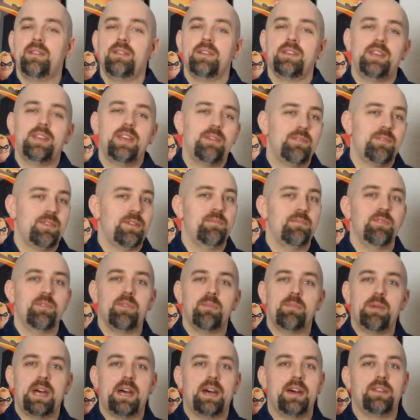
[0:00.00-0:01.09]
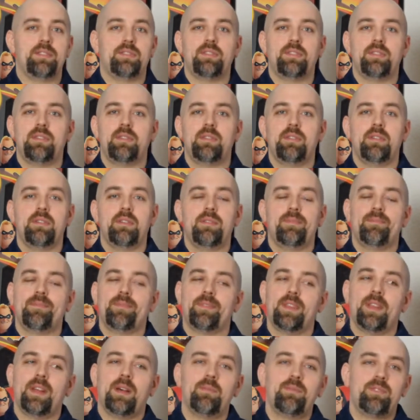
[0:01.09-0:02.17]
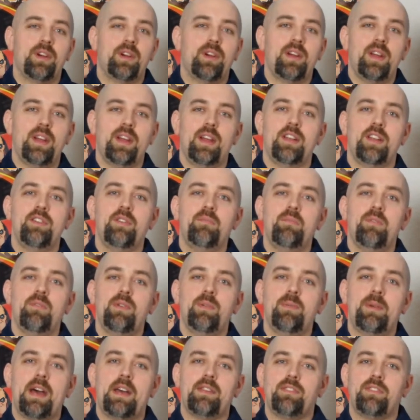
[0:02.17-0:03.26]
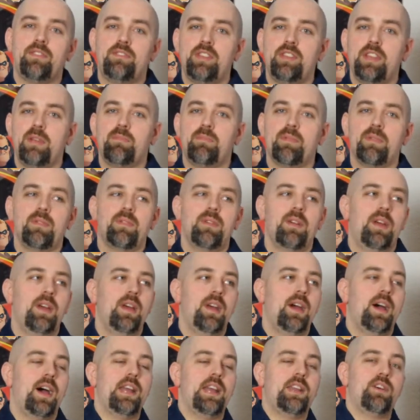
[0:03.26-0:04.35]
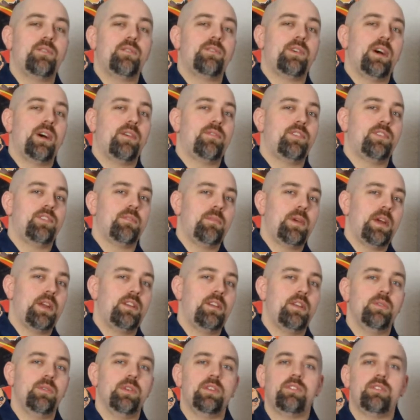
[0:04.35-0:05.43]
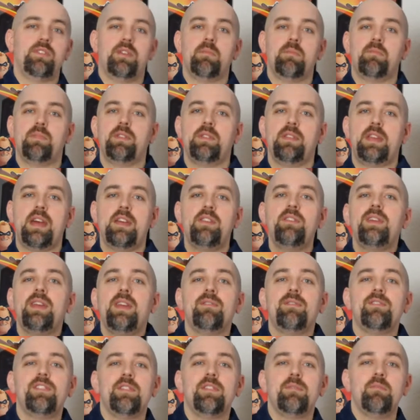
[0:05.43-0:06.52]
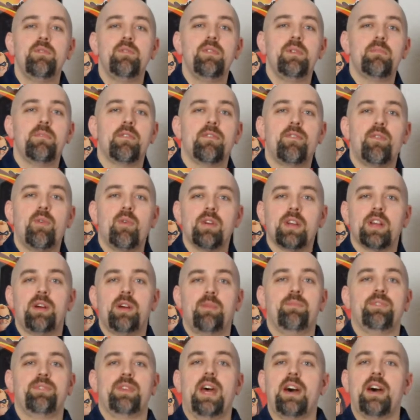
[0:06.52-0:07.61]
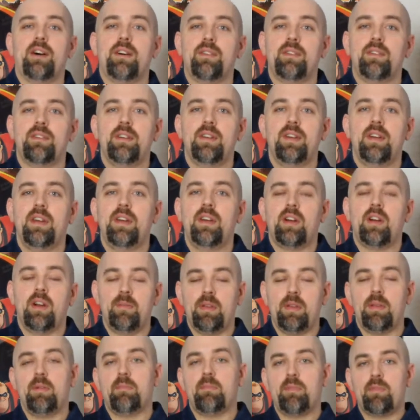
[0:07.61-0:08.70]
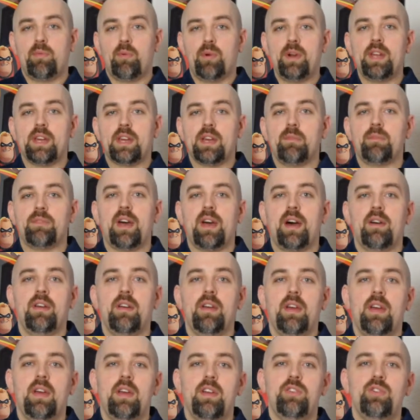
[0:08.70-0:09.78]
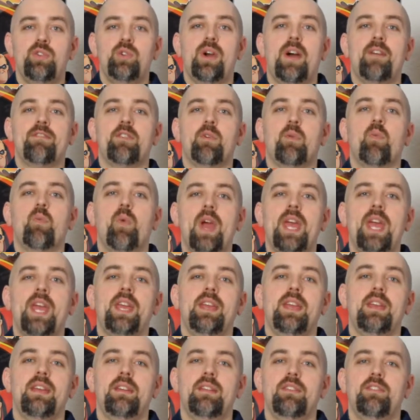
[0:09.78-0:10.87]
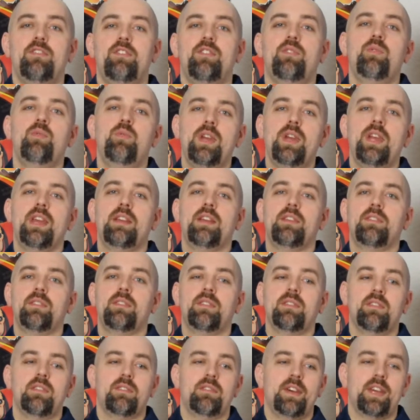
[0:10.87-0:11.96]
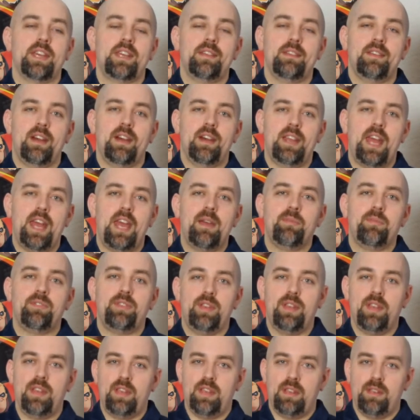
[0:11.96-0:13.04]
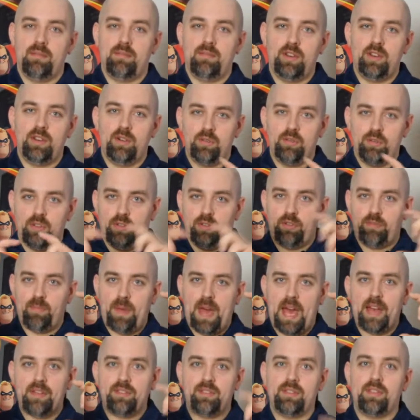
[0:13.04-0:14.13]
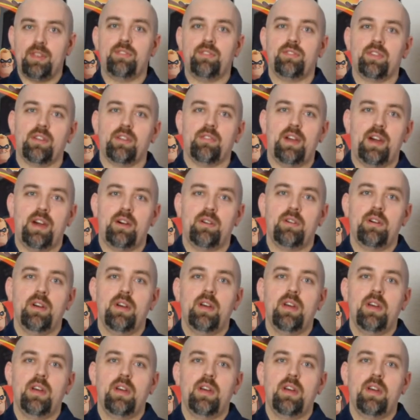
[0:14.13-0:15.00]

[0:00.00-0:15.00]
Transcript: Get rid of MoviePass. I'm sorry, I know MoviePass is cheaper. I know it offers a better deal when you see it. But now you can't even see the movie before it comes out. I mean, before when it comes out. You have to wait 2 weeks, like an AMC, you know, those passes they used to give out